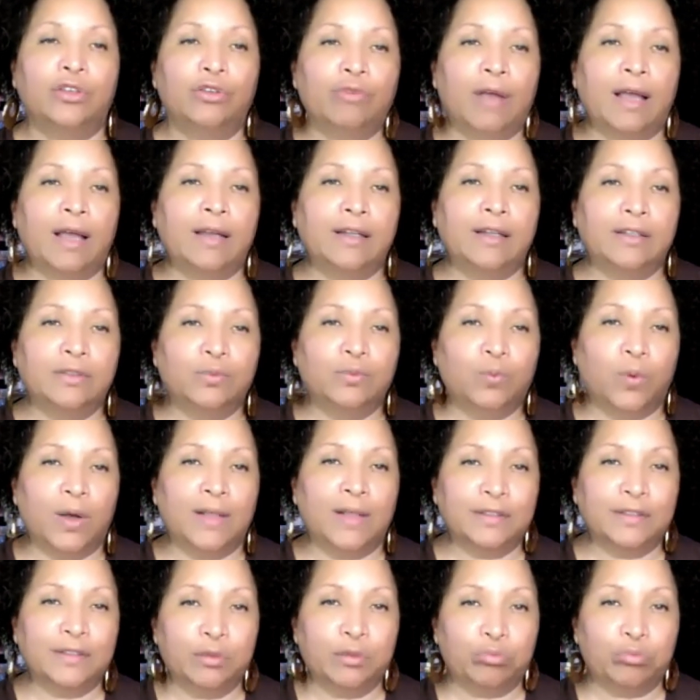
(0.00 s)
Uranus
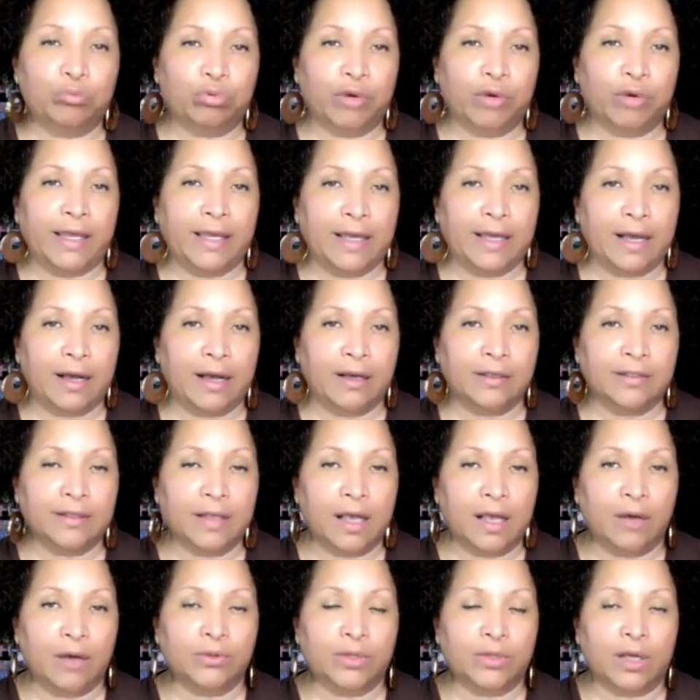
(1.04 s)
wants to break
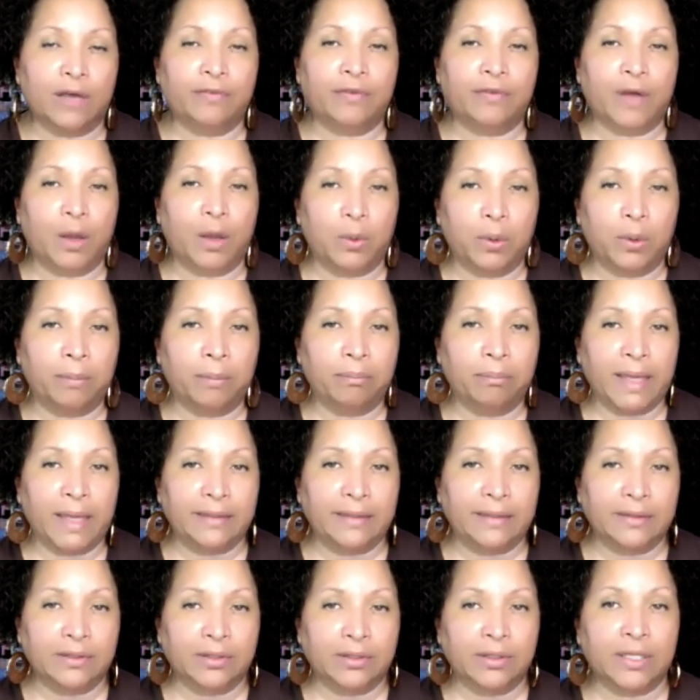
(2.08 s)
us out of our
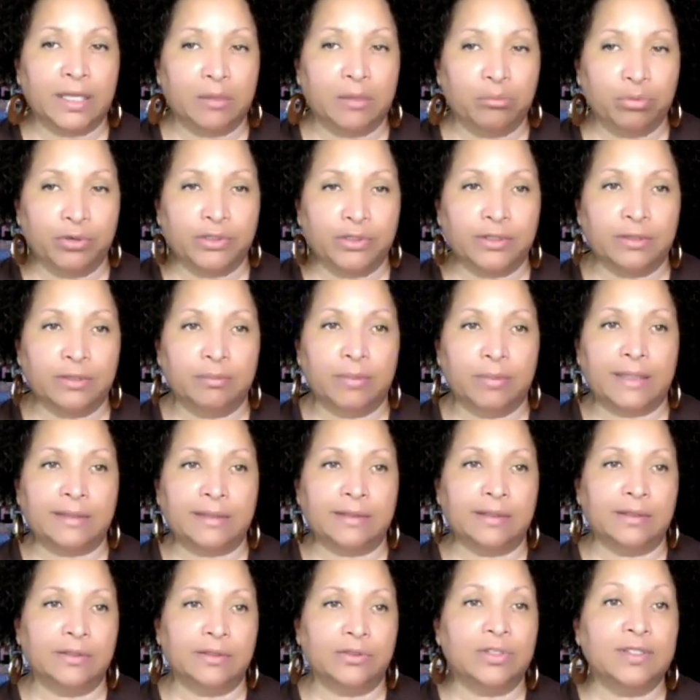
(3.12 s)
mental
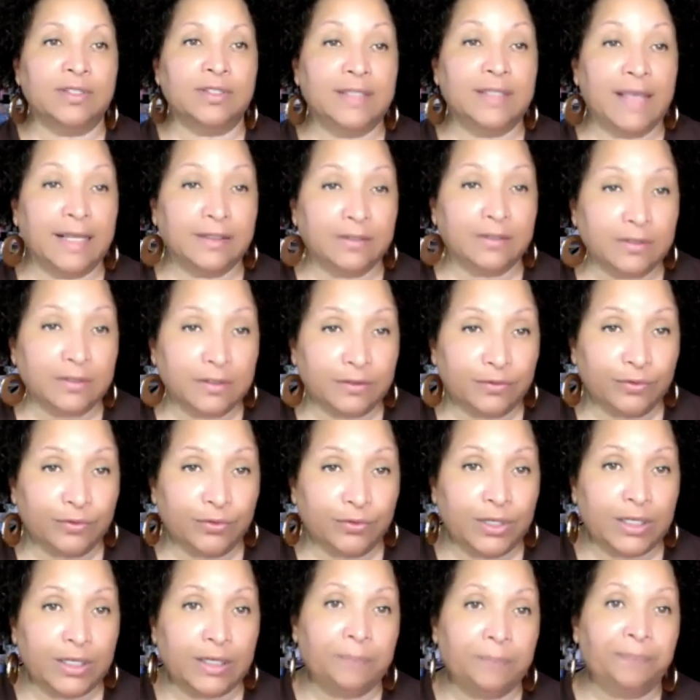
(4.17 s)
imprisonment, to set us
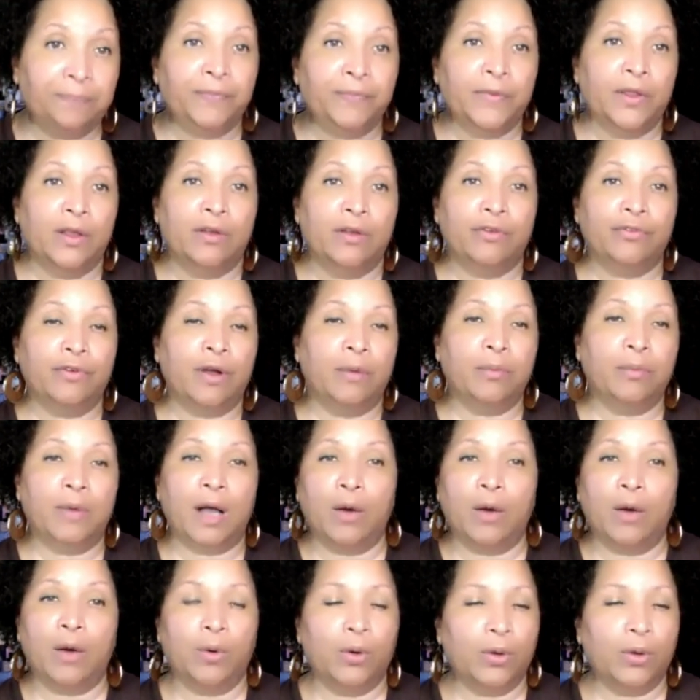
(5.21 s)
free from
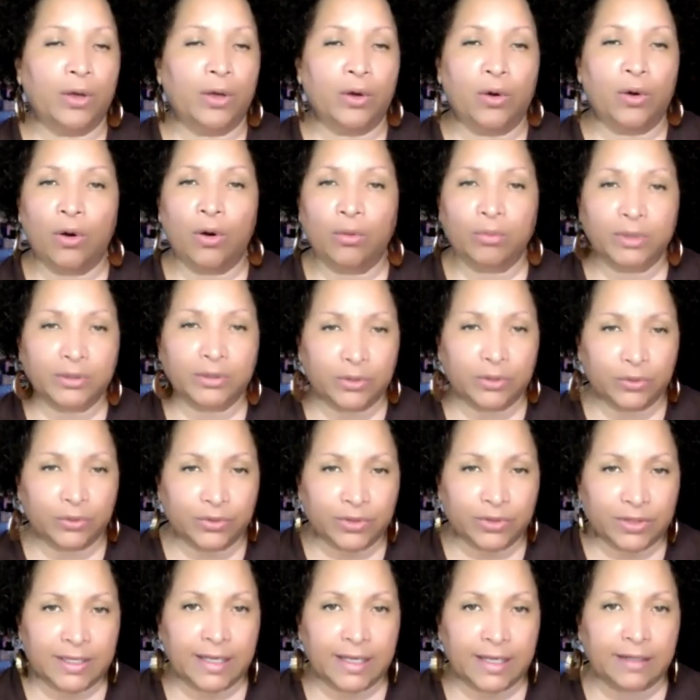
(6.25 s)
our
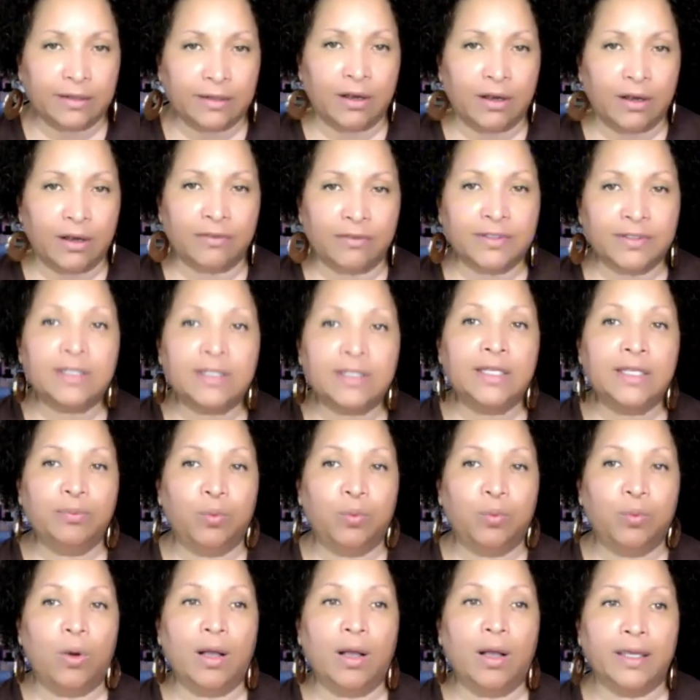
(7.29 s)
comatose state of
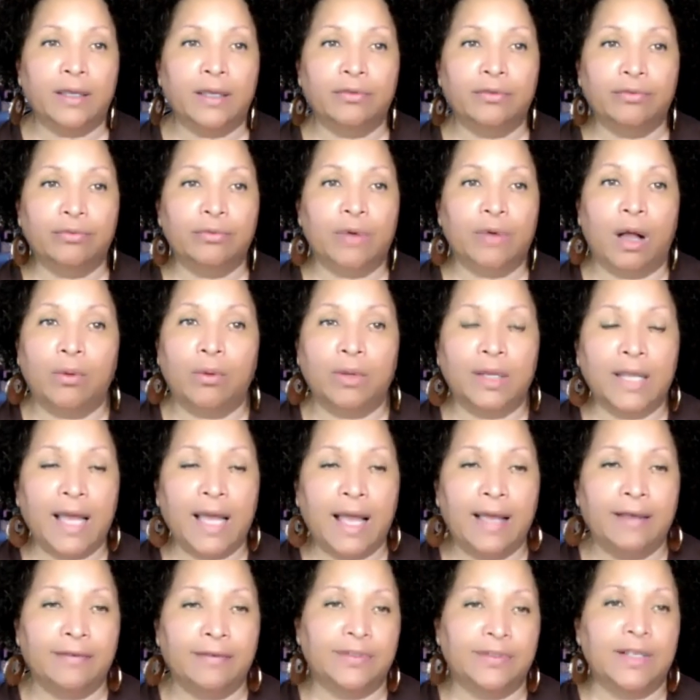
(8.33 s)
sleepwalking through our
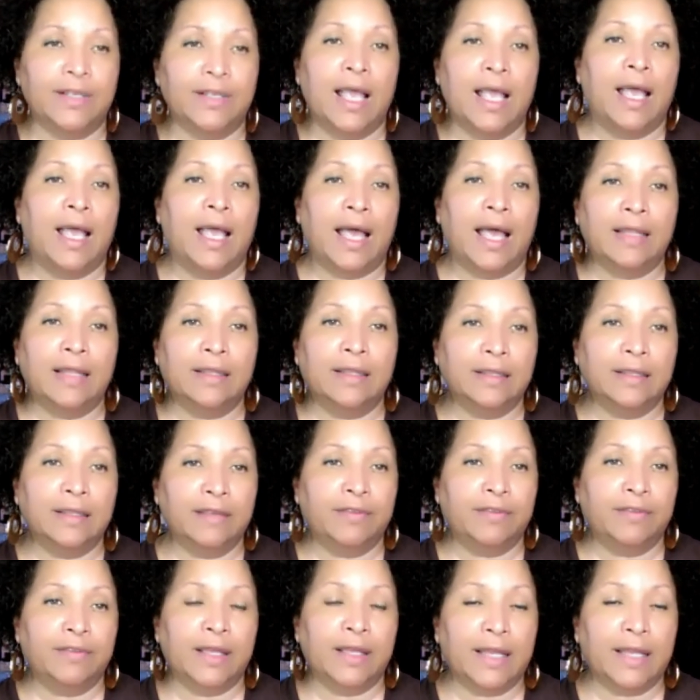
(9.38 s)
lives and
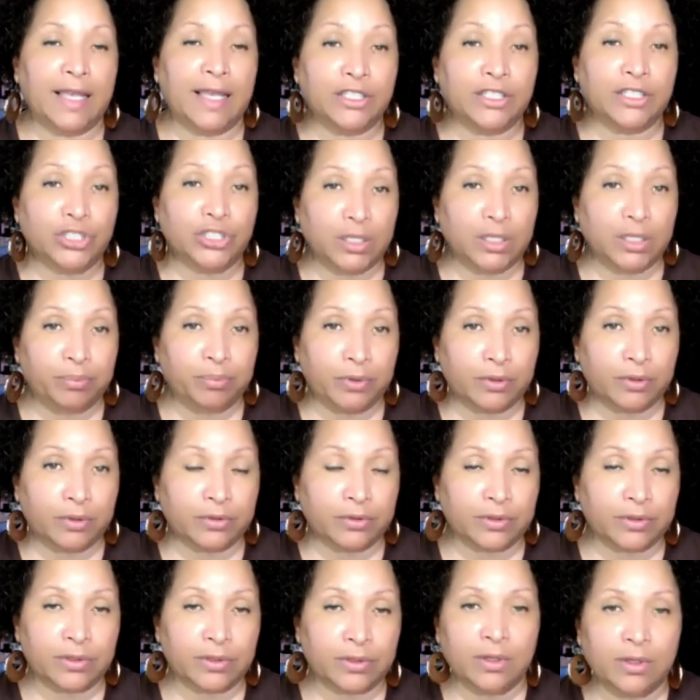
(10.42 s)
living like
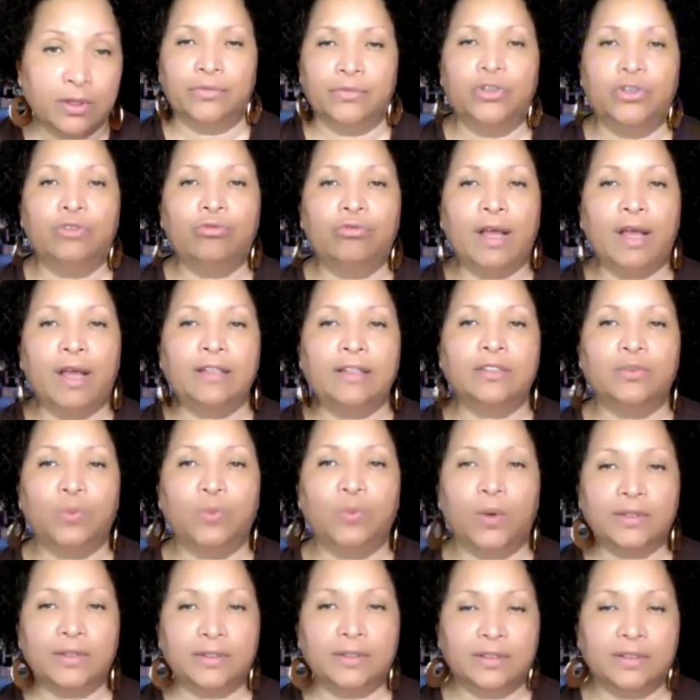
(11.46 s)
sheeples. Uranus
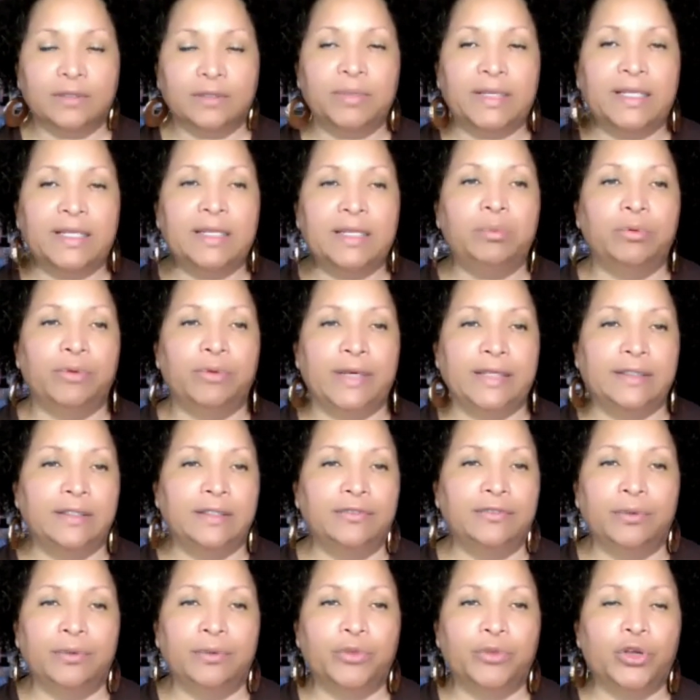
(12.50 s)
wants us to be
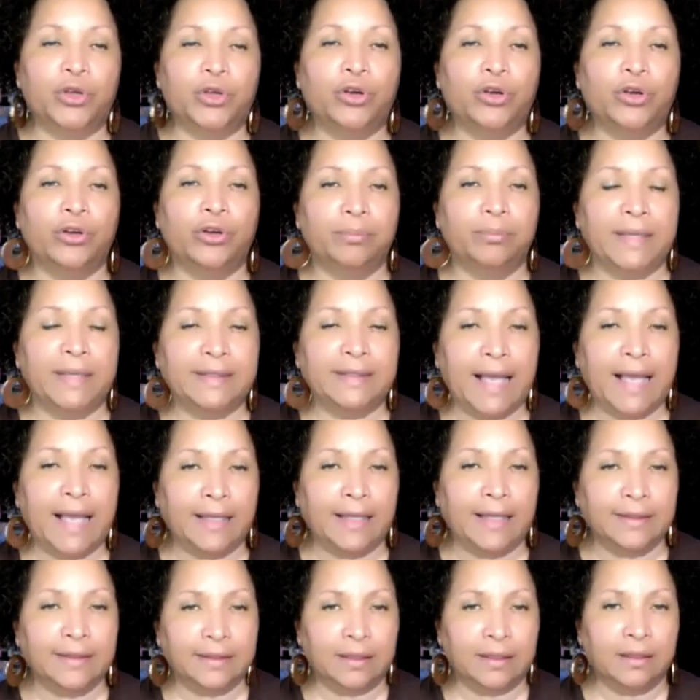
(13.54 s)
liberated from the herd
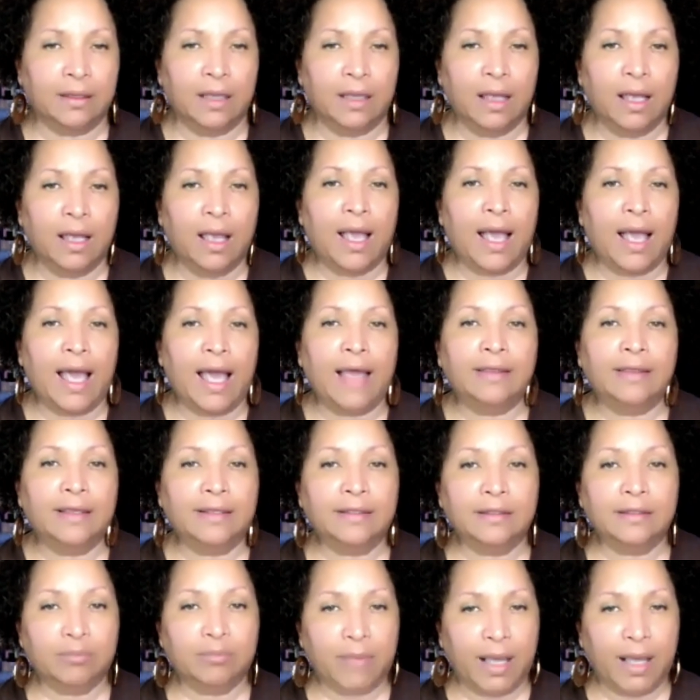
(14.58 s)
mentality, and
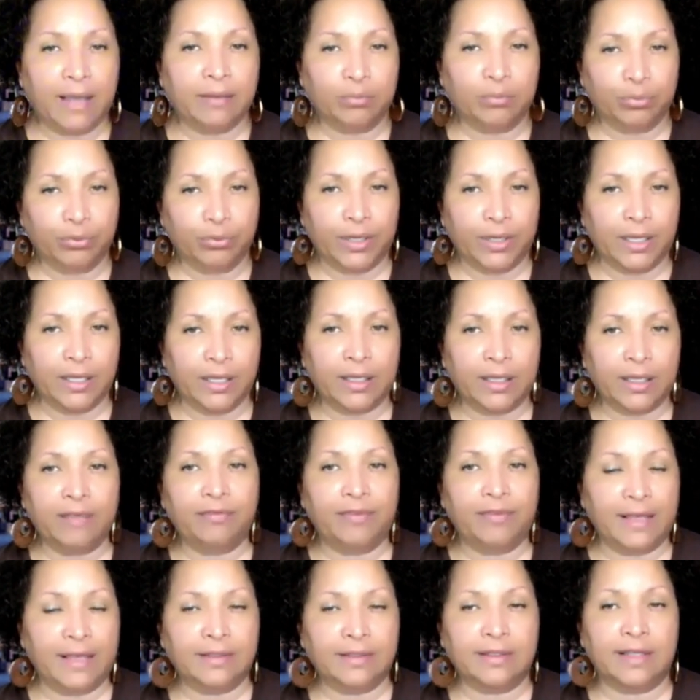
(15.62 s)
this might bring
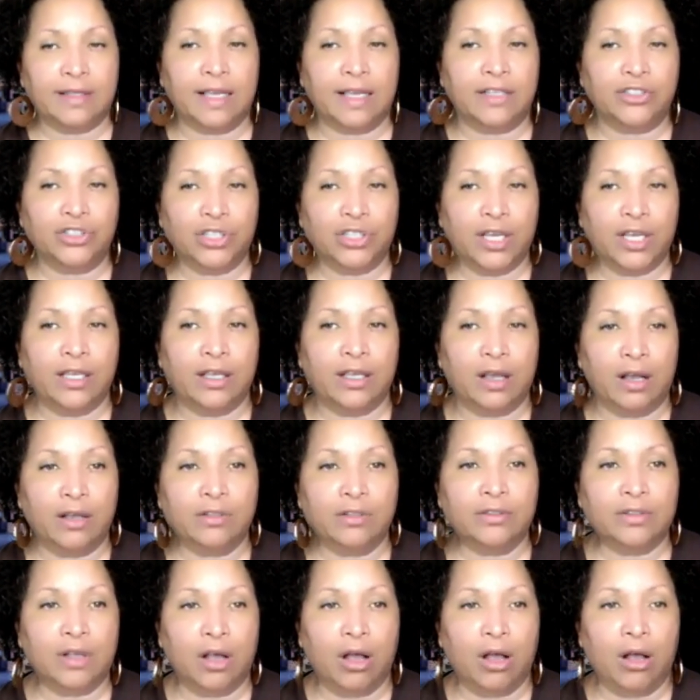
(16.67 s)
events that shake
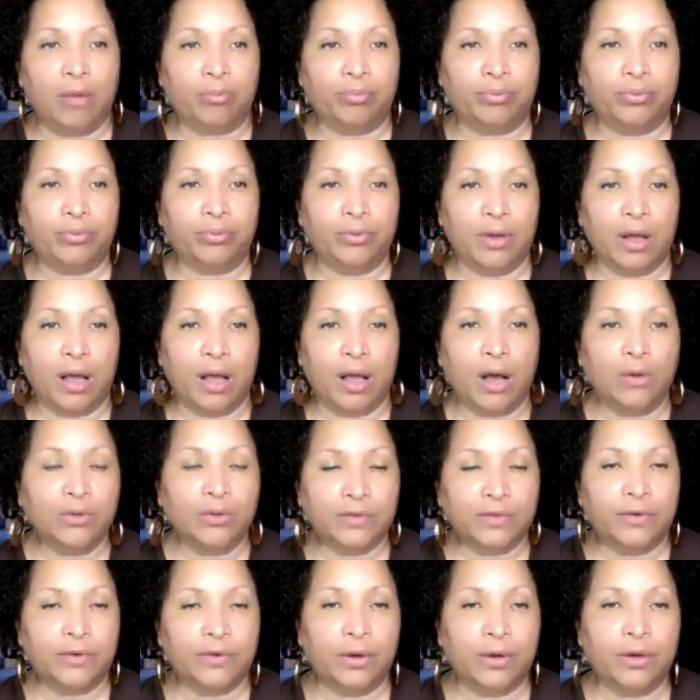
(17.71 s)
us up out
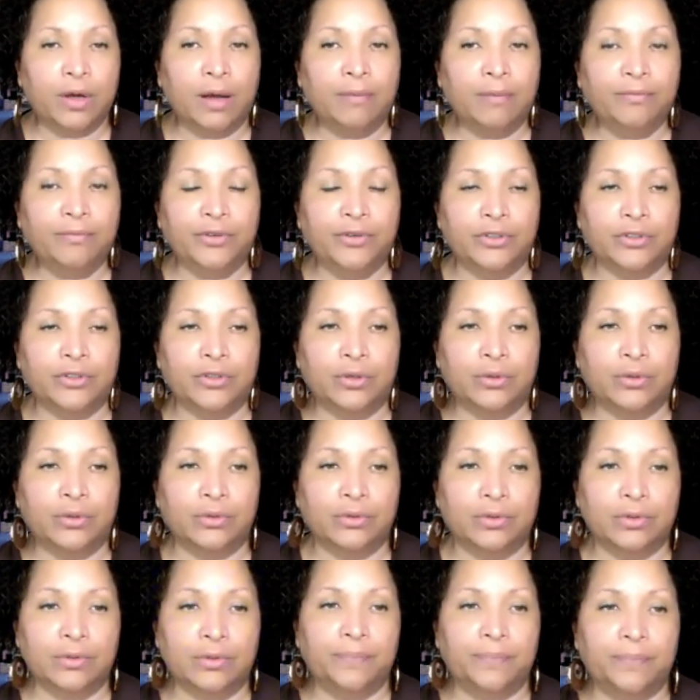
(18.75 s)
of our comfort
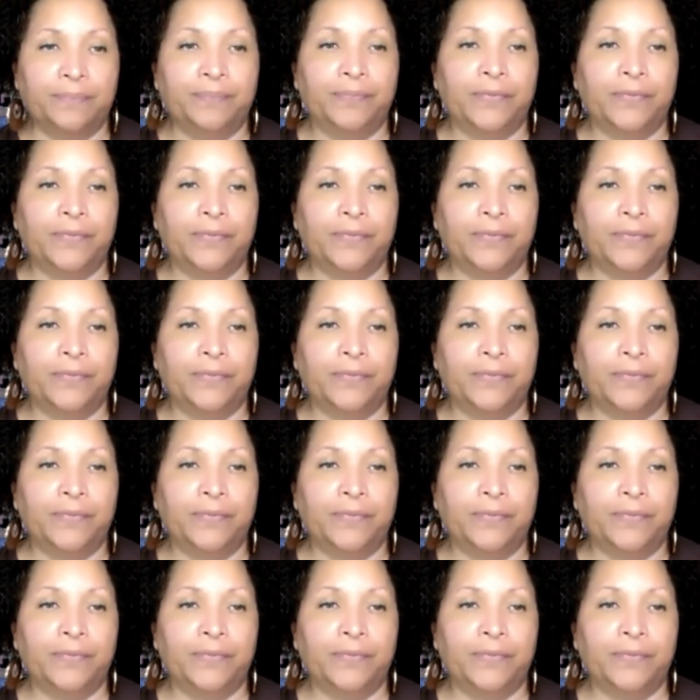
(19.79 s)
zones.